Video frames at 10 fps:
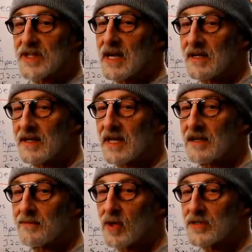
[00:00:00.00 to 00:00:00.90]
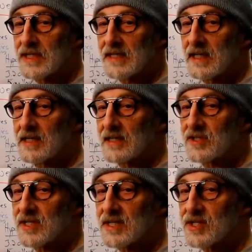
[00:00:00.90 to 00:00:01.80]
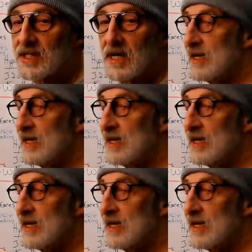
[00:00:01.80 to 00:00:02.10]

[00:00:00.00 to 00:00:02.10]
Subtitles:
that protein can exist,